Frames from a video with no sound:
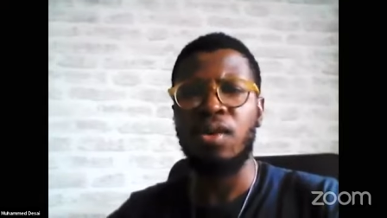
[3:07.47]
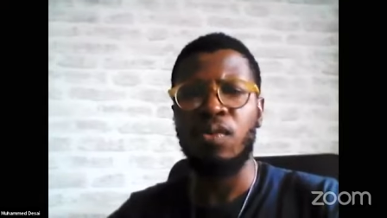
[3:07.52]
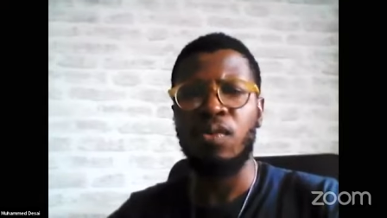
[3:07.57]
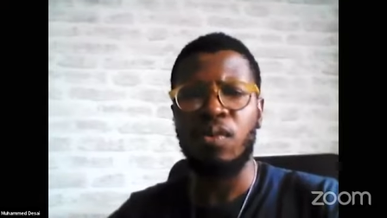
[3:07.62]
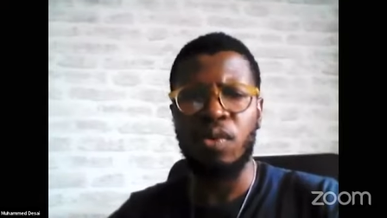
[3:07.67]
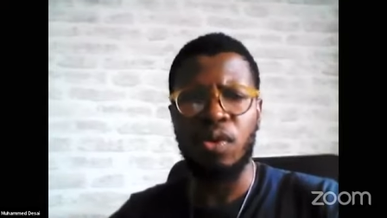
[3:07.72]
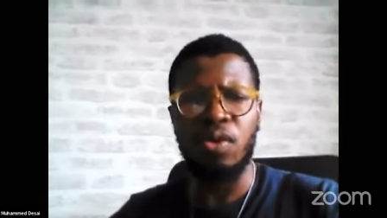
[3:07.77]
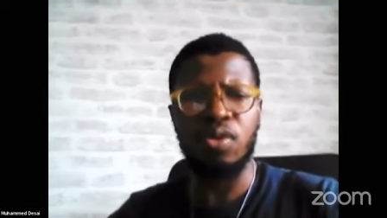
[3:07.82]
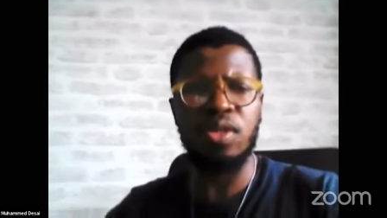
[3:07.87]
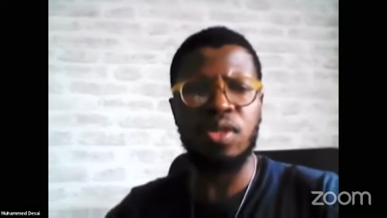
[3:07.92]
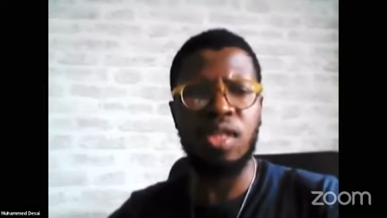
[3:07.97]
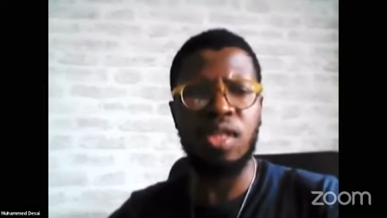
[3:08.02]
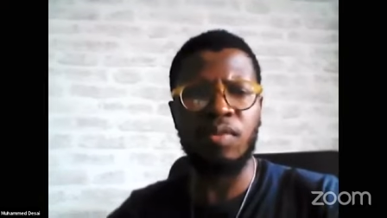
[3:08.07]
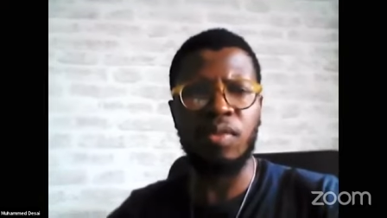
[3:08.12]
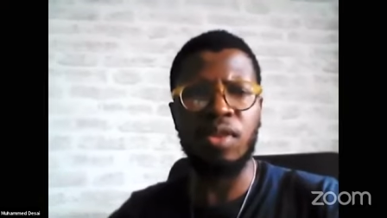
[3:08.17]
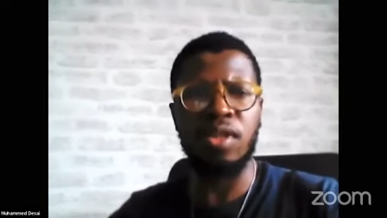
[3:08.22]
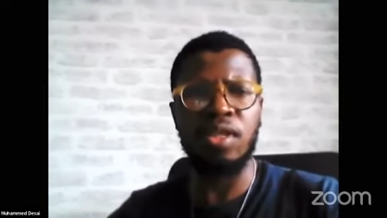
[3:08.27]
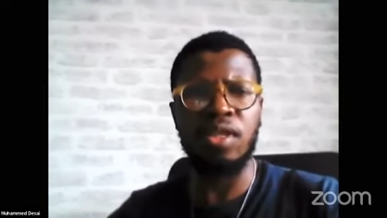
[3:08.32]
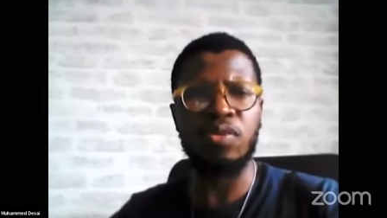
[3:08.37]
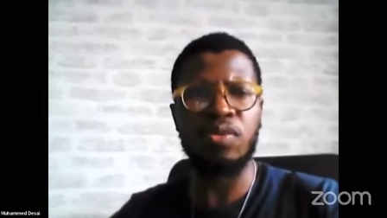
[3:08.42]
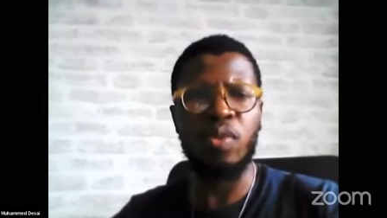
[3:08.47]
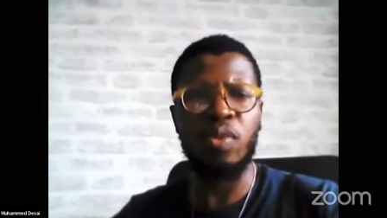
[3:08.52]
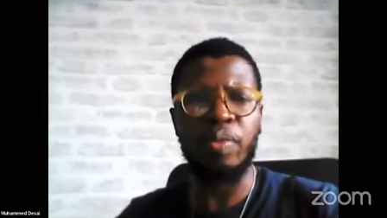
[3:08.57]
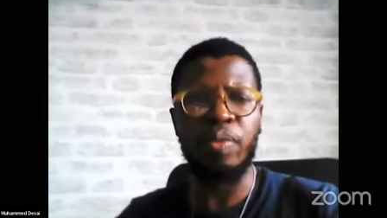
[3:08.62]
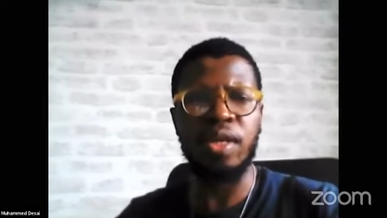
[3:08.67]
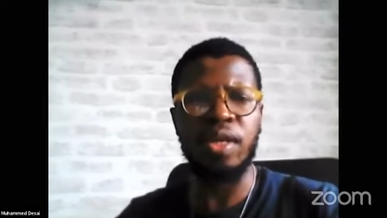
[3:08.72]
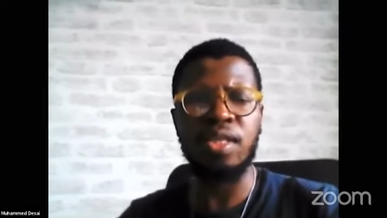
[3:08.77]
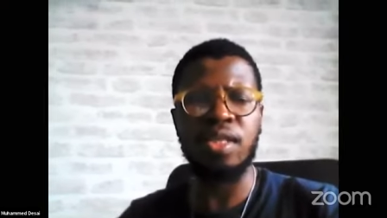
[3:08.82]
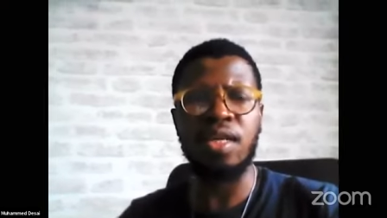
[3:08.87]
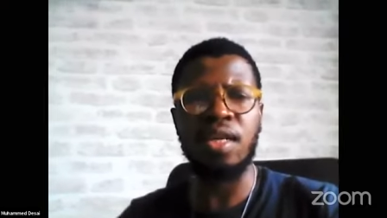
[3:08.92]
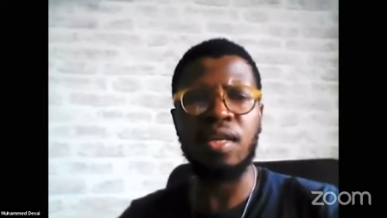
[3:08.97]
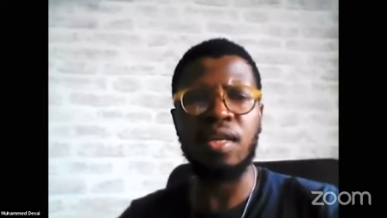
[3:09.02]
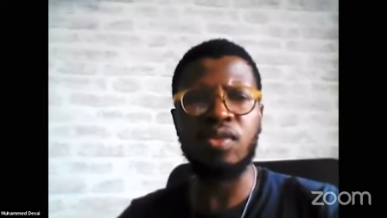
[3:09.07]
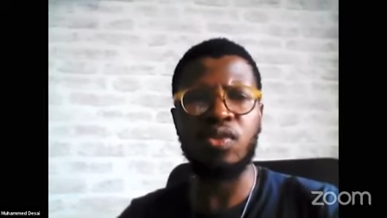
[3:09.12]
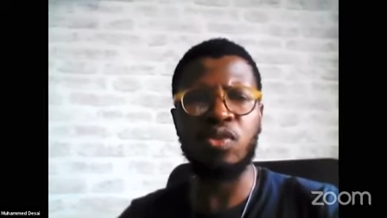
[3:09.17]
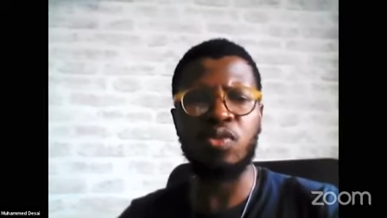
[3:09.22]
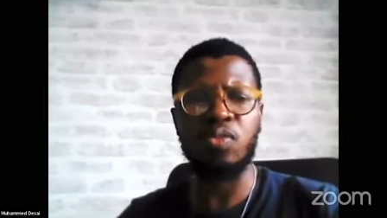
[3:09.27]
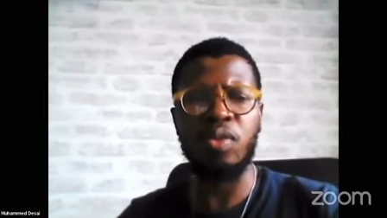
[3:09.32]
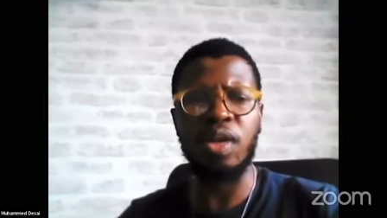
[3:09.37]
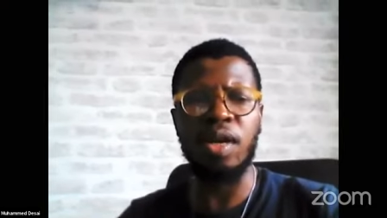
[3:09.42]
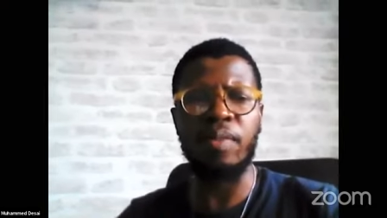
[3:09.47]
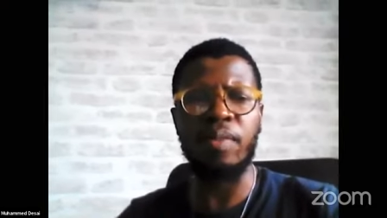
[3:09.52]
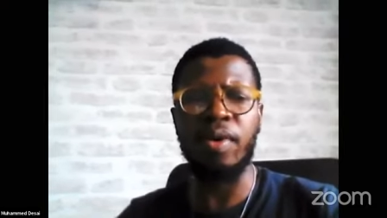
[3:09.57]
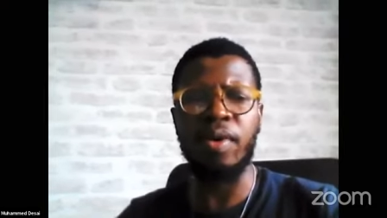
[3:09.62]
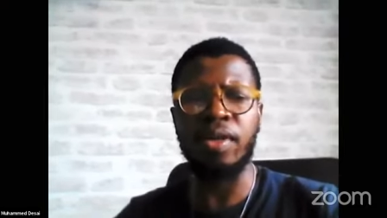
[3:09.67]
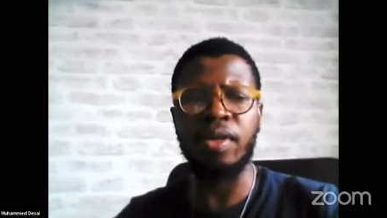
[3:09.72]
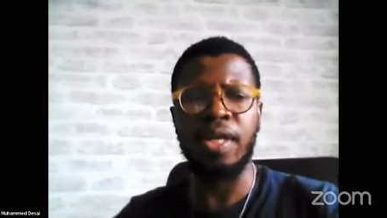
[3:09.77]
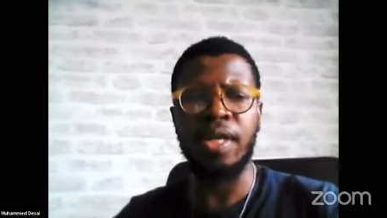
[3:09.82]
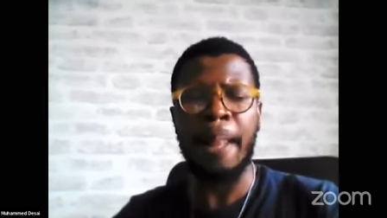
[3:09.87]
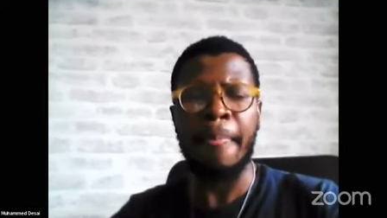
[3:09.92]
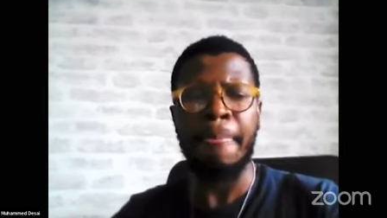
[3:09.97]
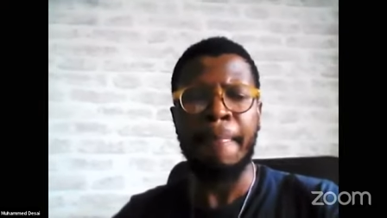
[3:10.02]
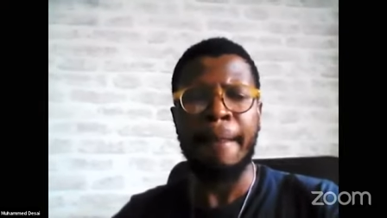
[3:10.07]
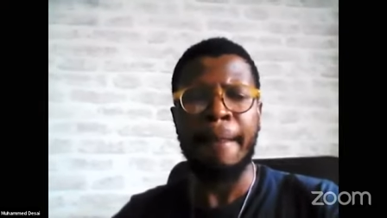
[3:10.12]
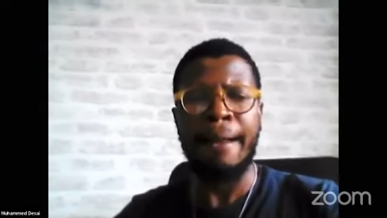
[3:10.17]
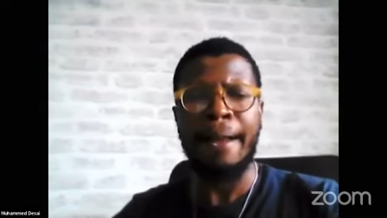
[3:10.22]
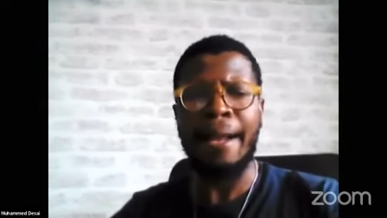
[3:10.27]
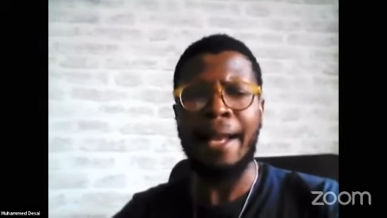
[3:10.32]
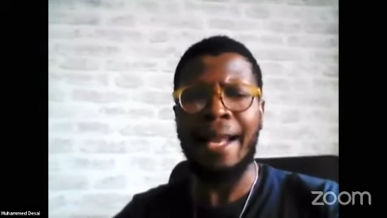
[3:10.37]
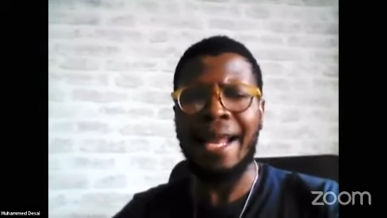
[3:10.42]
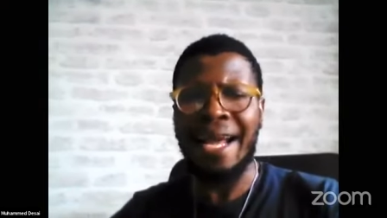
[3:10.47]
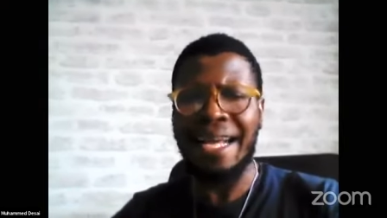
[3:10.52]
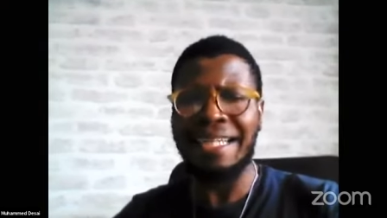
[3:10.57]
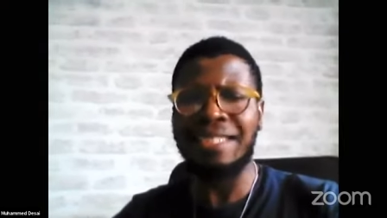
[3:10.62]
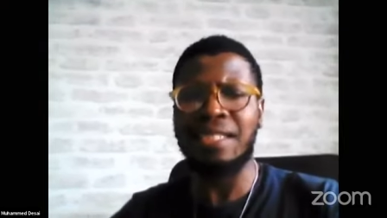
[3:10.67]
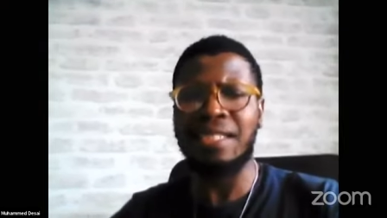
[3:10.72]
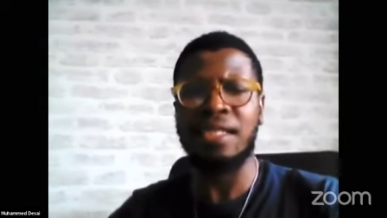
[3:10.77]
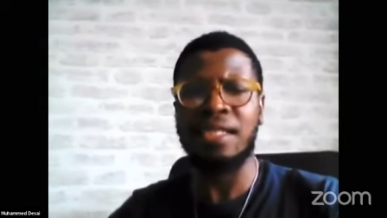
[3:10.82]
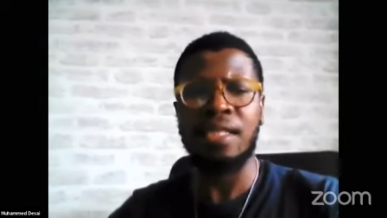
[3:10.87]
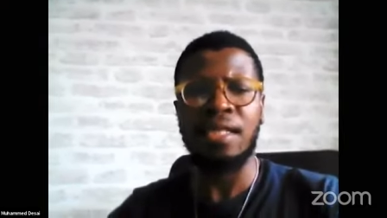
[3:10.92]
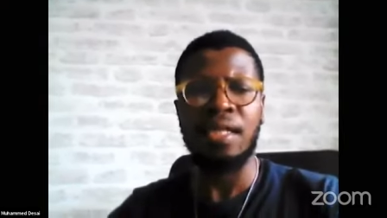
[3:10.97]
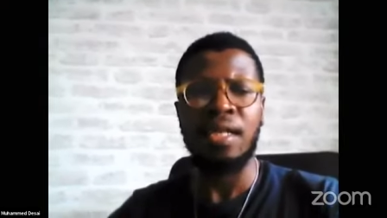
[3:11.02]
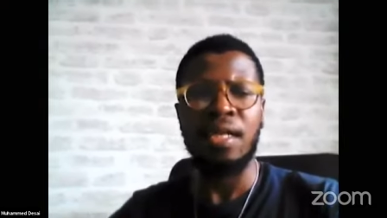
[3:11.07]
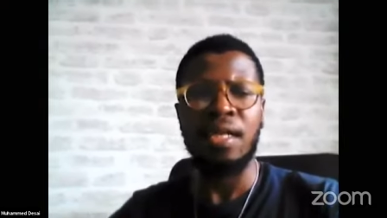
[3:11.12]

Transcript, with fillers: we host them on this webinar series to speak about a large